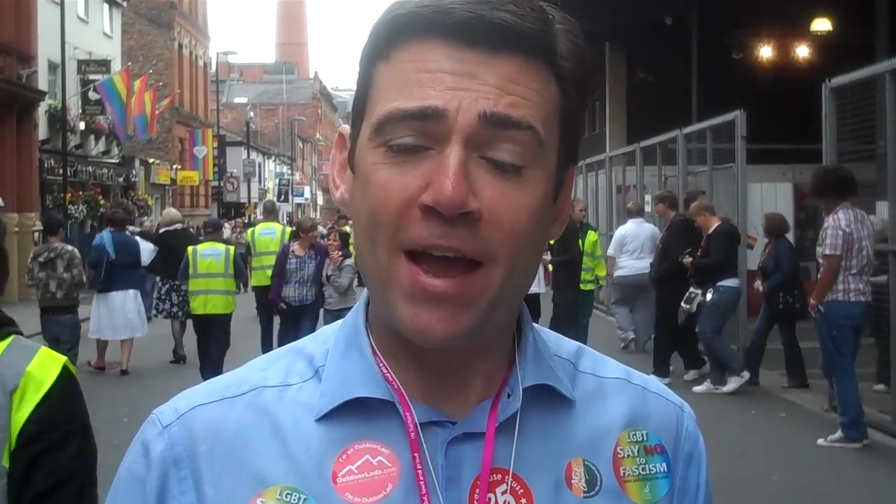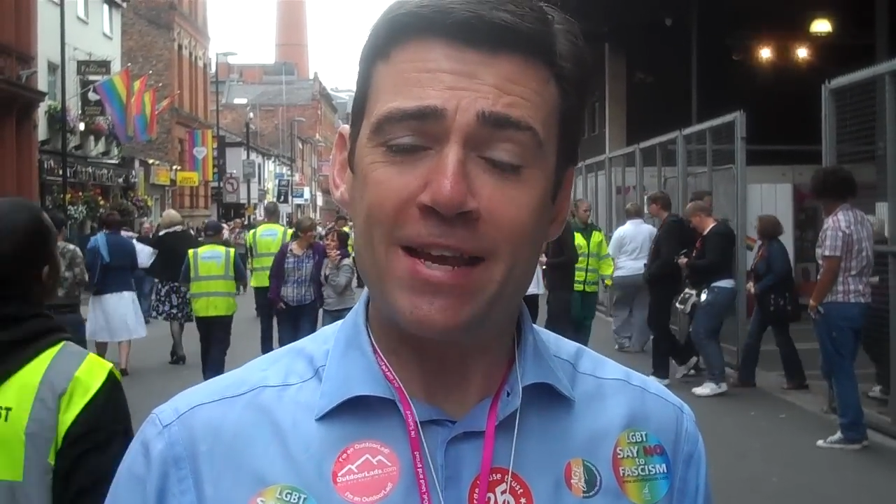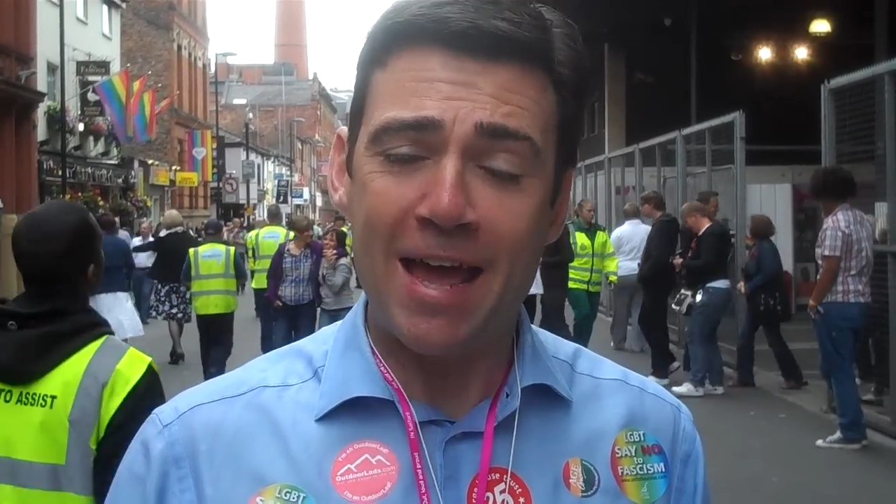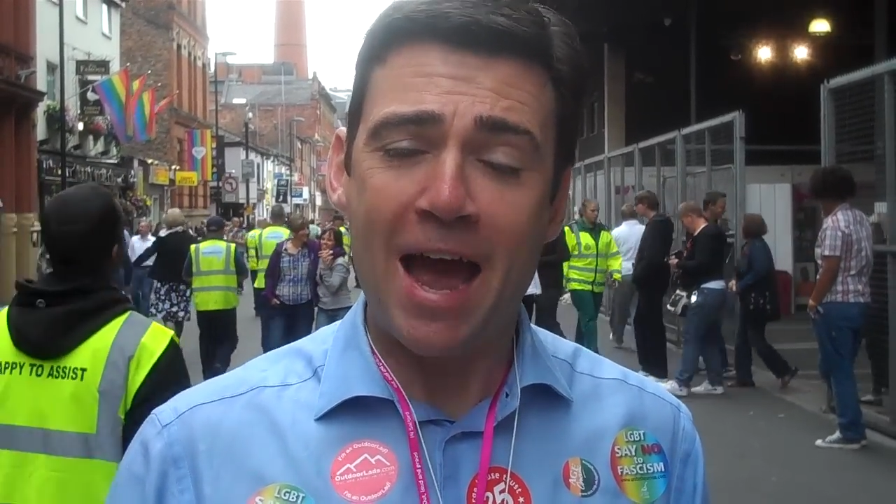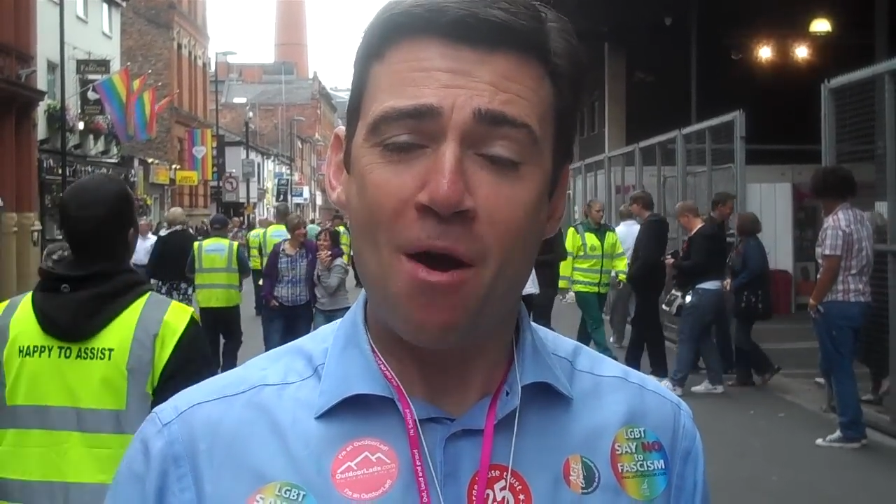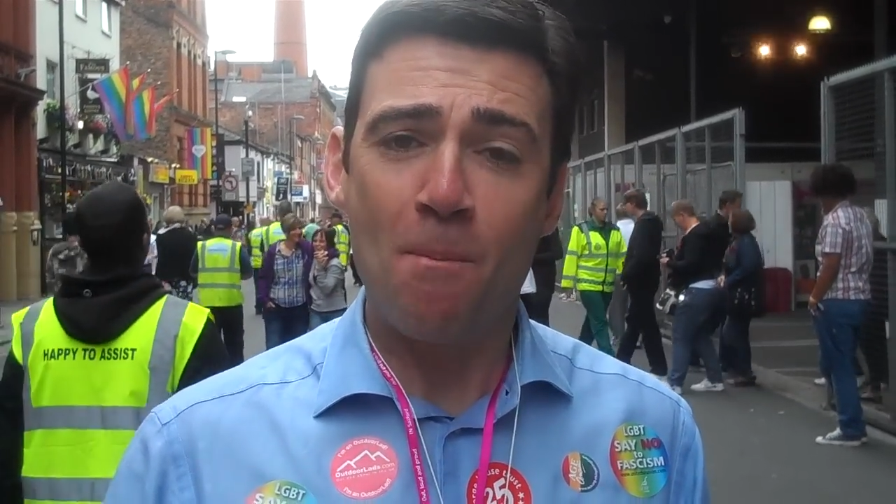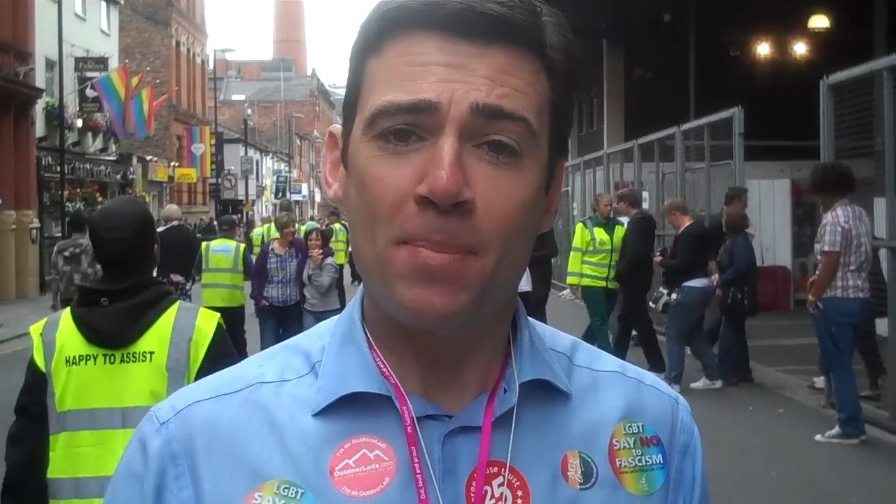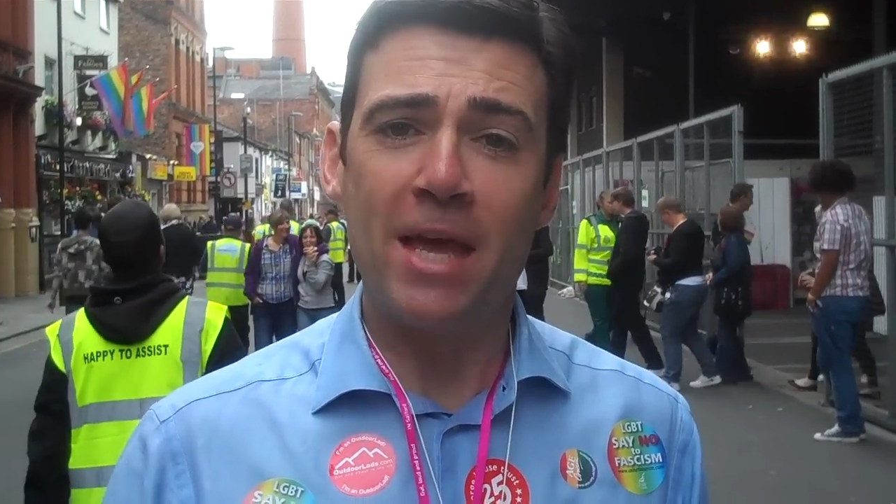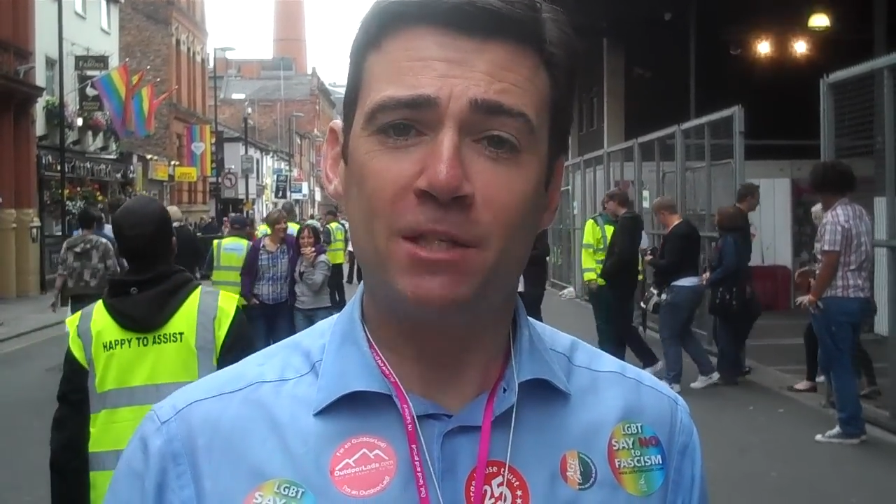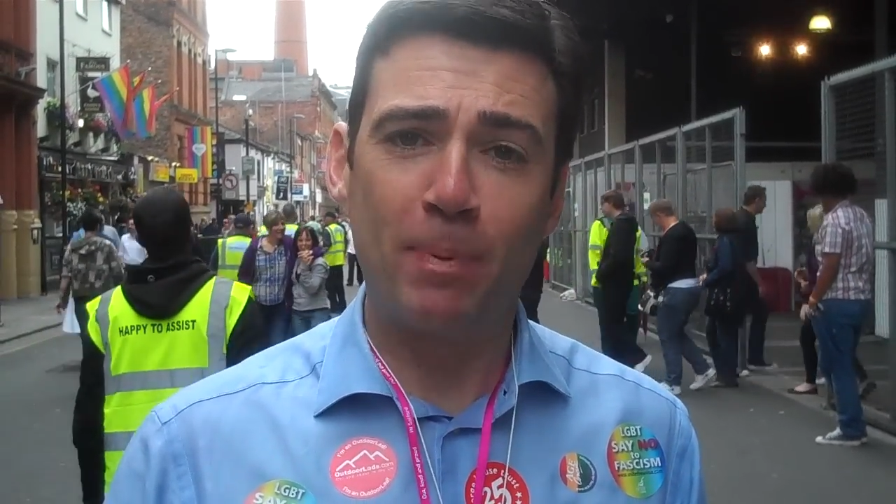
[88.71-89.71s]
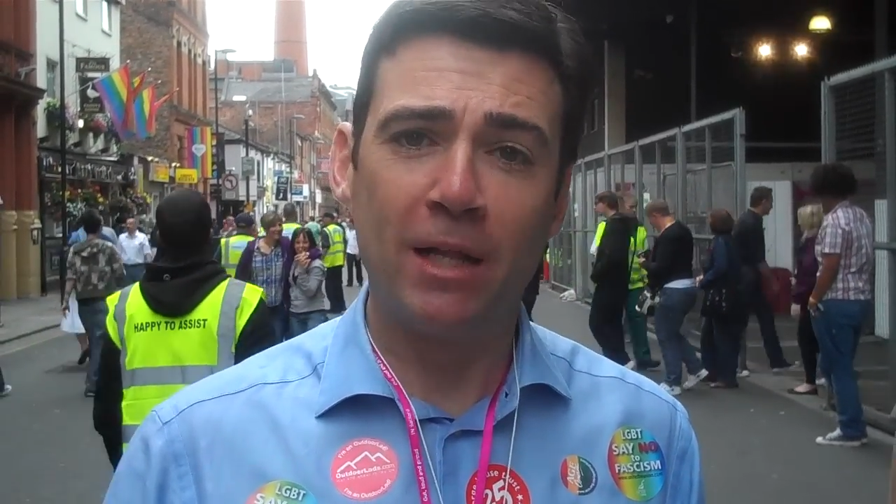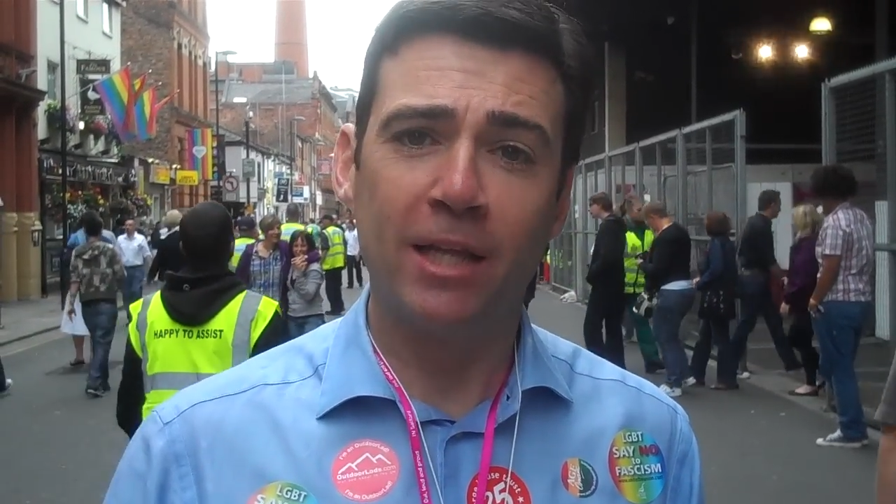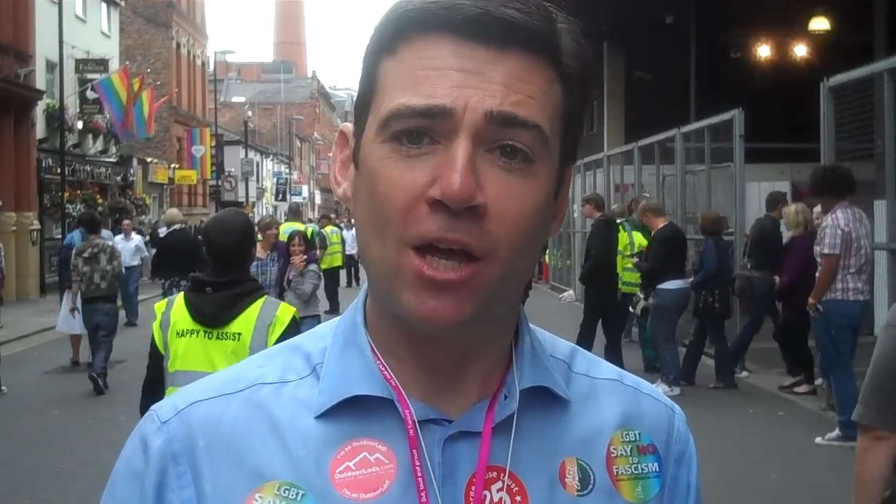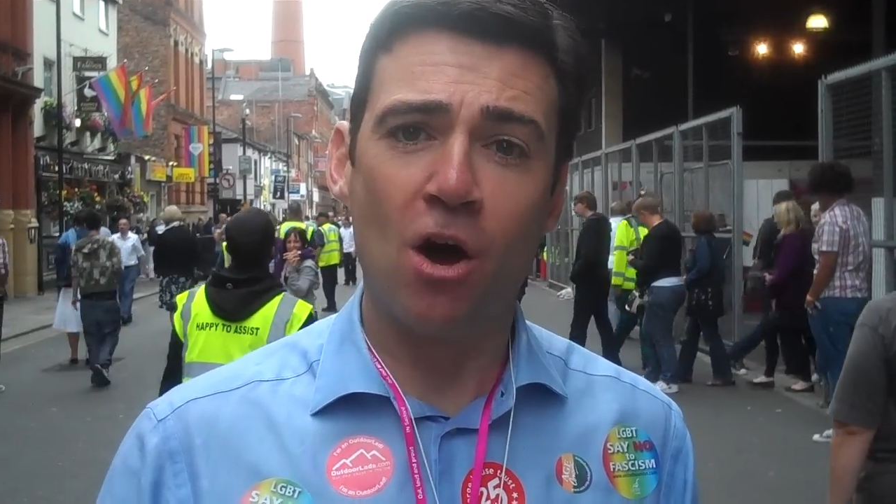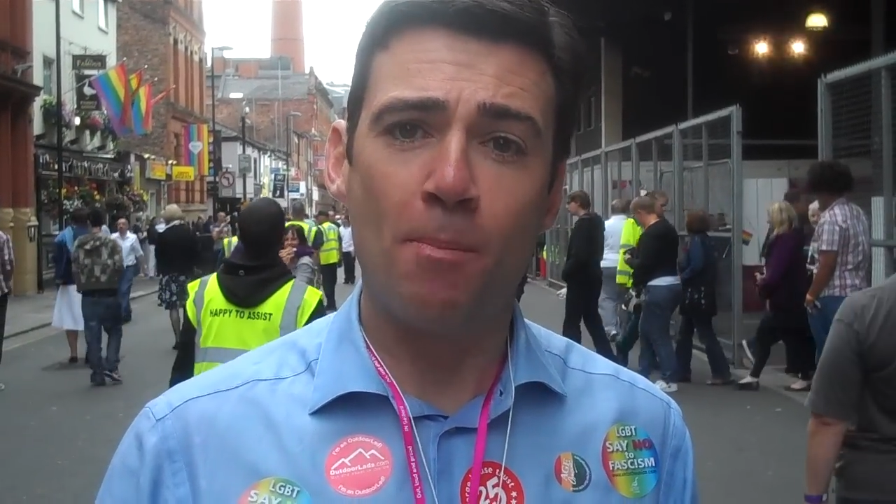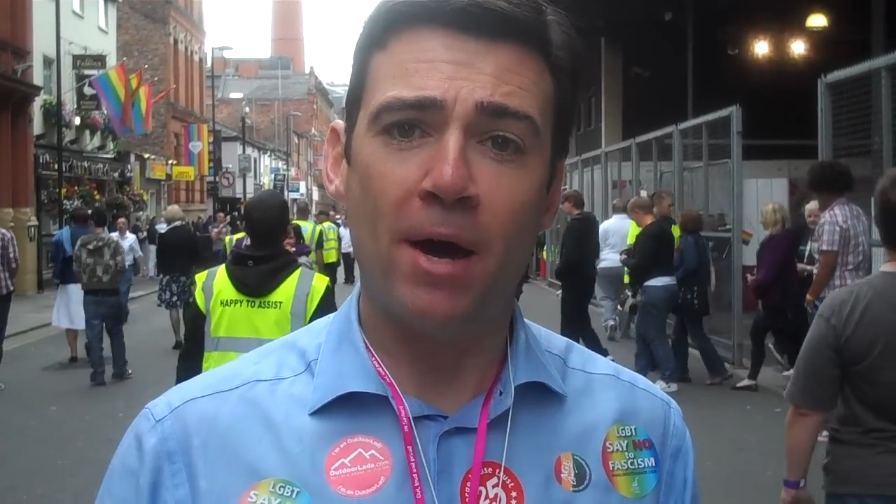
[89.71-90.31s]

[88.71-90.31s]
fight now is building up,